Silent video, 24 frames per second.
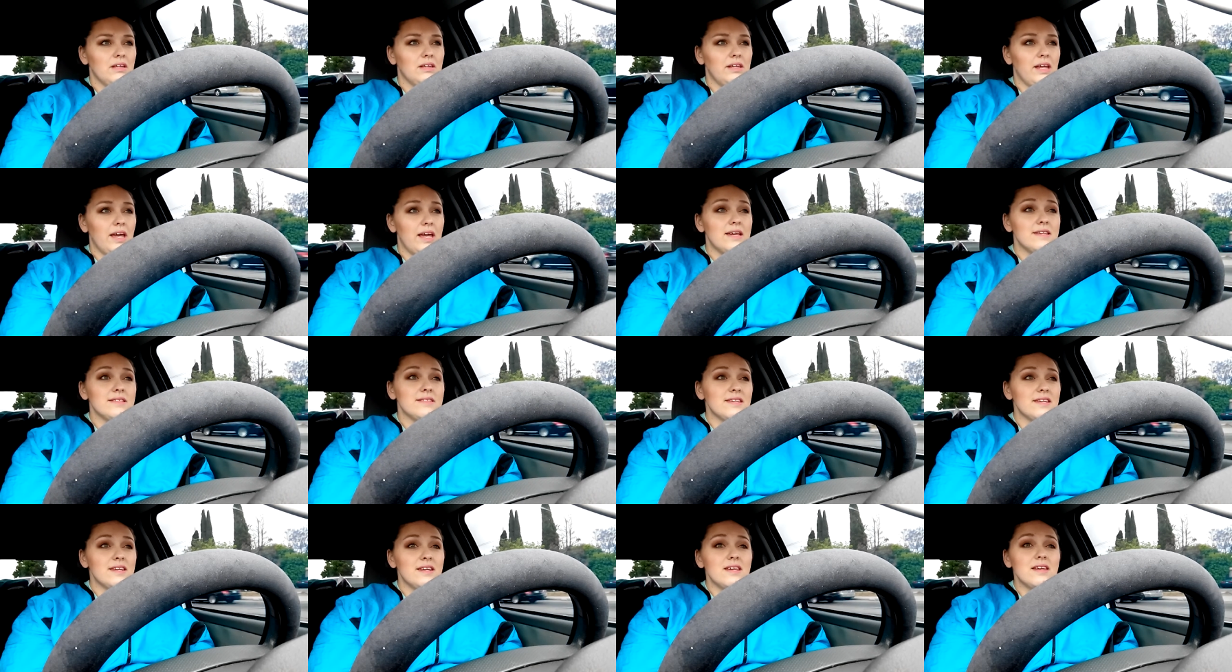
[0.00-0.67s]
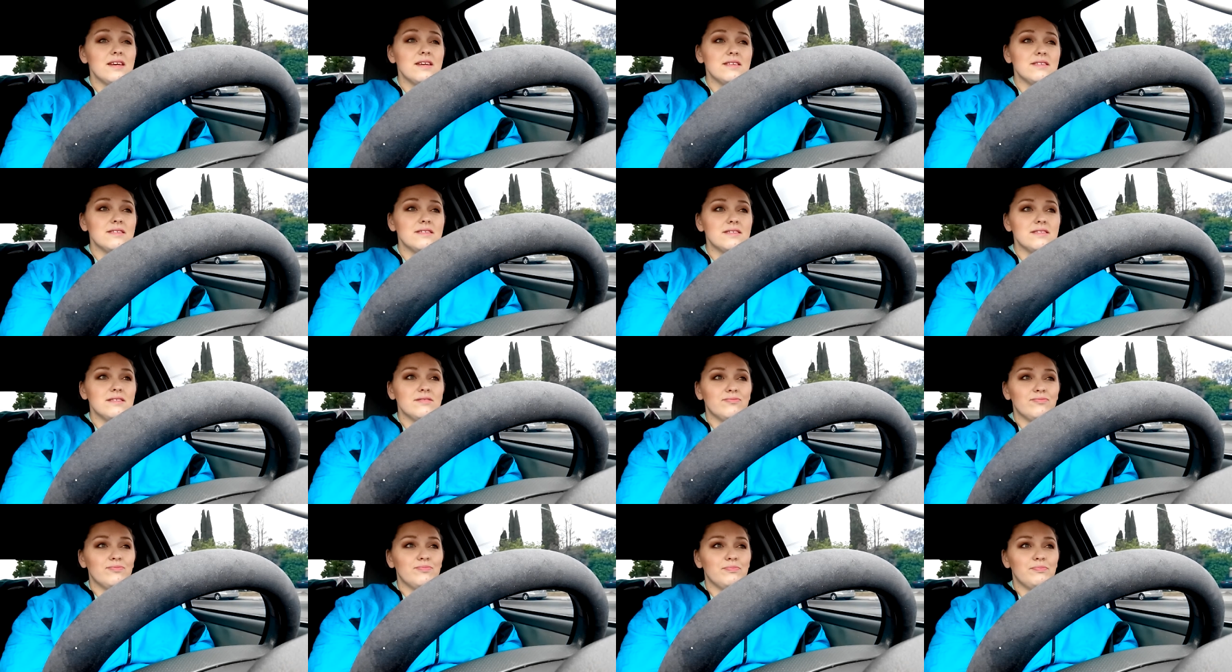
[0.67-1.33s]

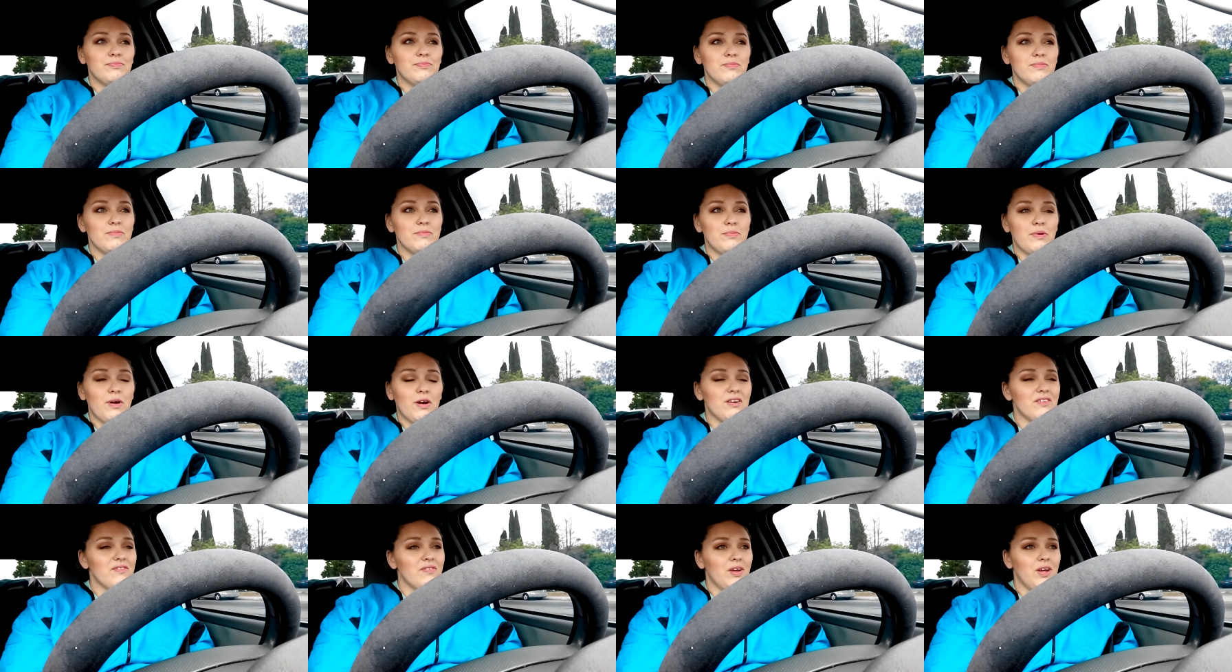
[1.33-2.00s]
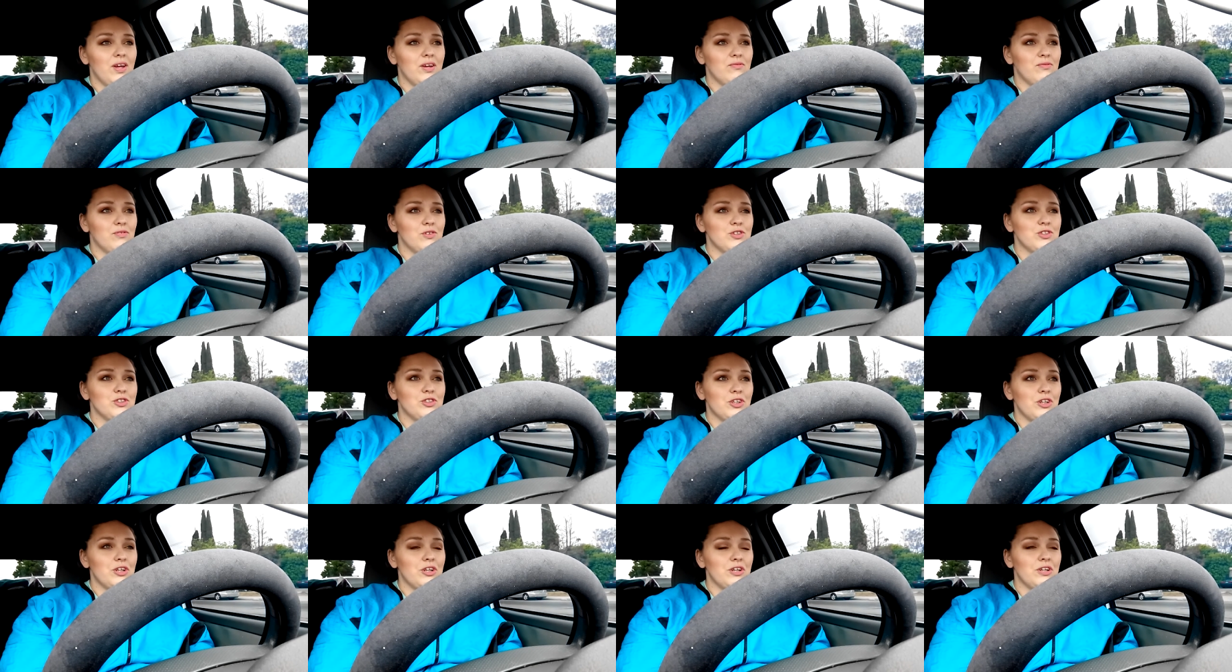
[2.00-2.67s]
laziness part of it, for
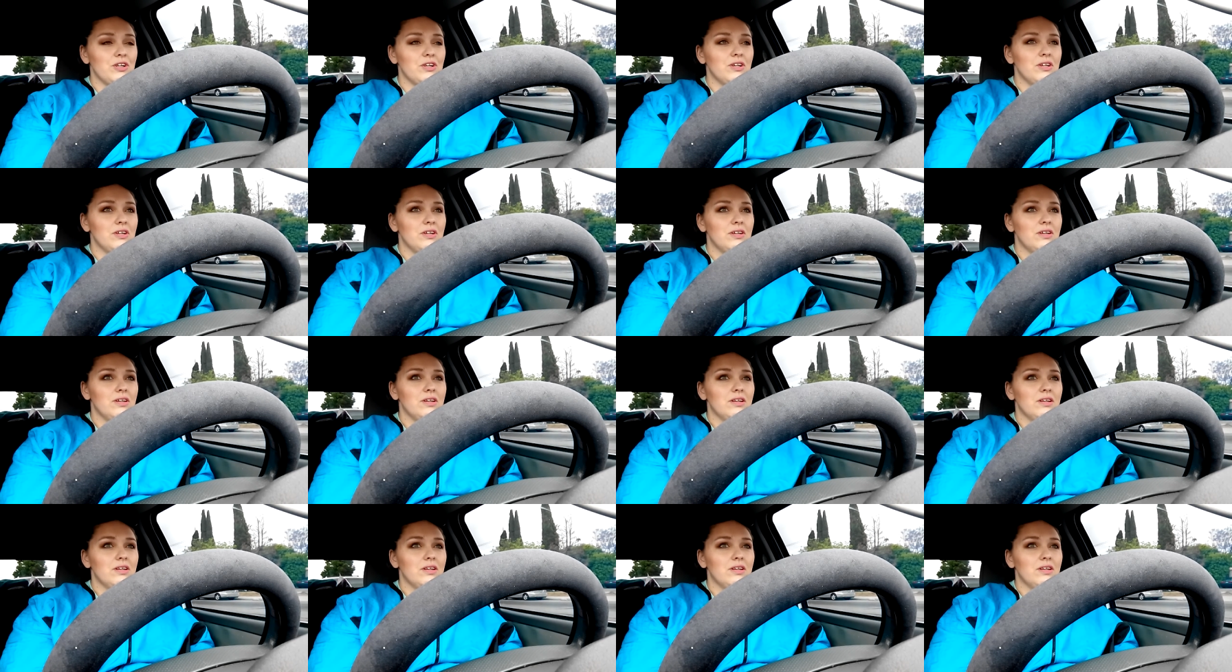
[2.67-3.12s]
sure.